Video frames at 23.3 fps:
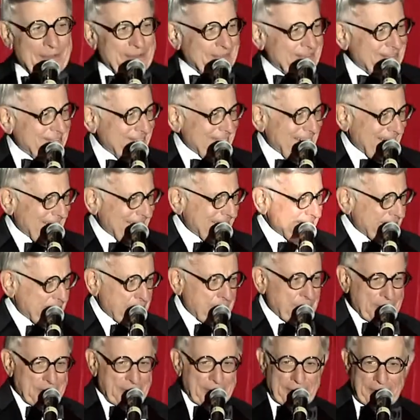It's nice to
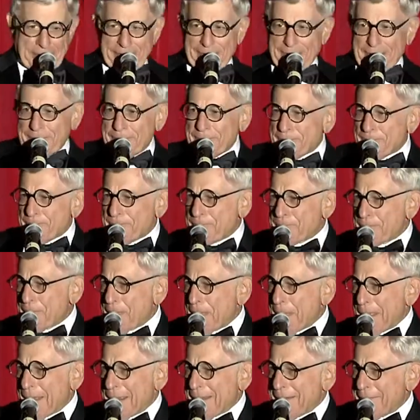be here.
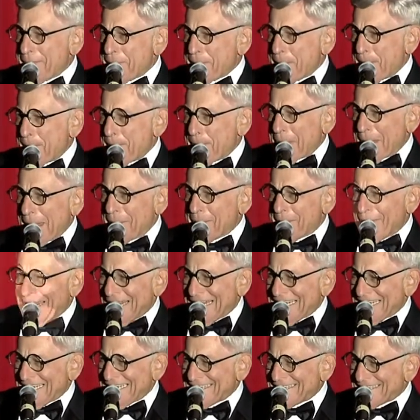At my
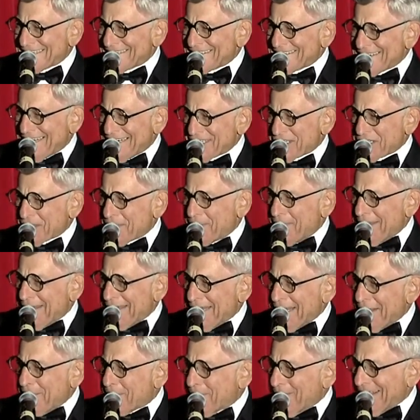age, it's nice to be
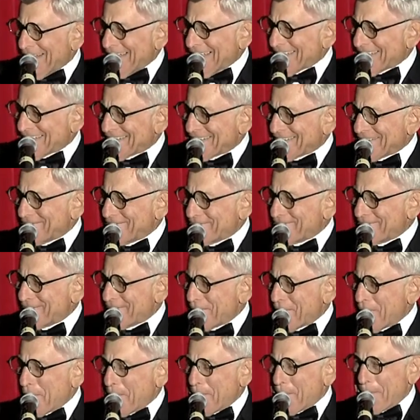any place.
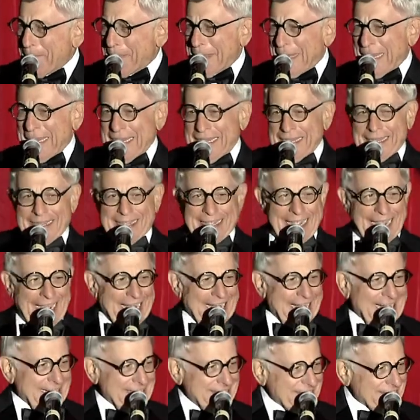
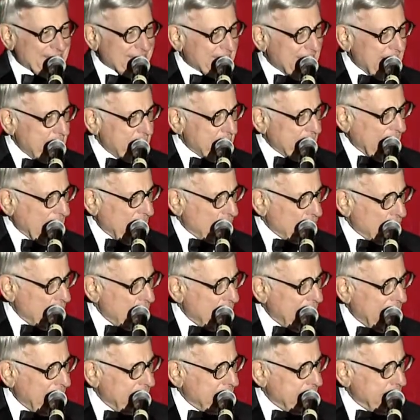I just came down from
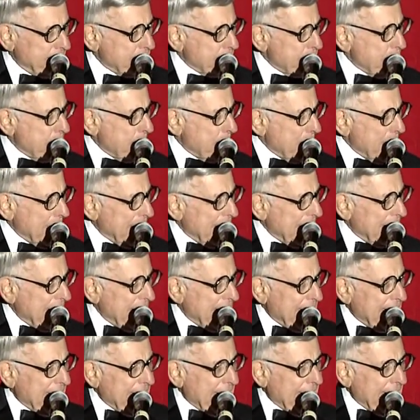heaven.
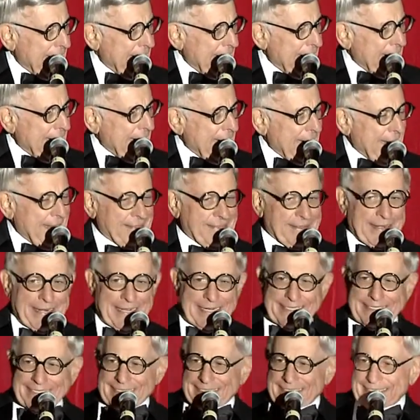And the
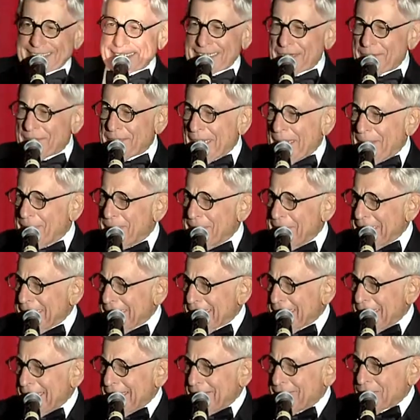nicest thing about being
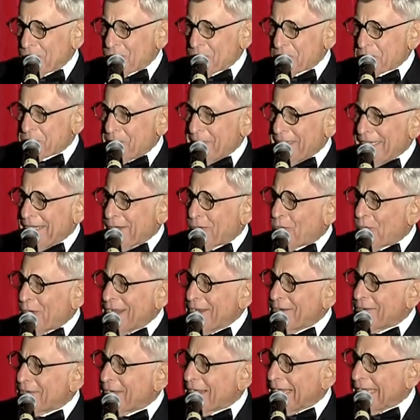in heaven was being
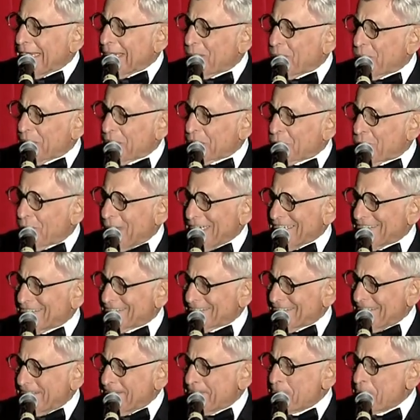reunited with
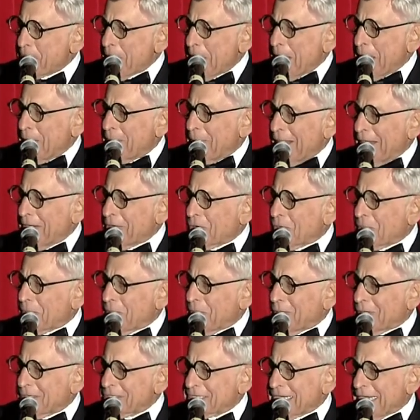Gracie. By your
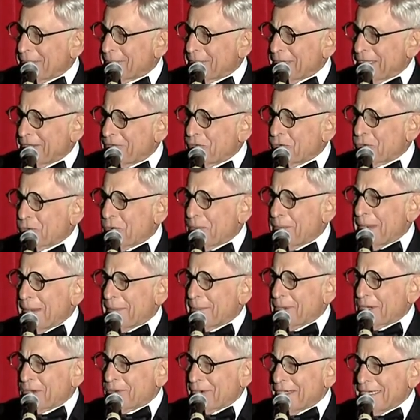applause, how many of you
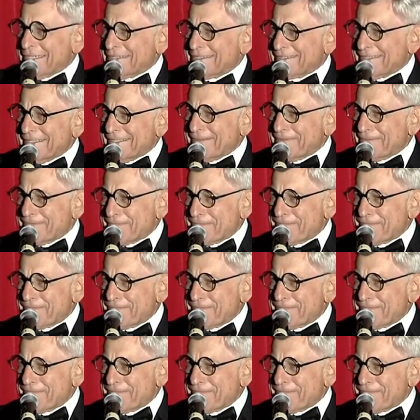remember Gracie?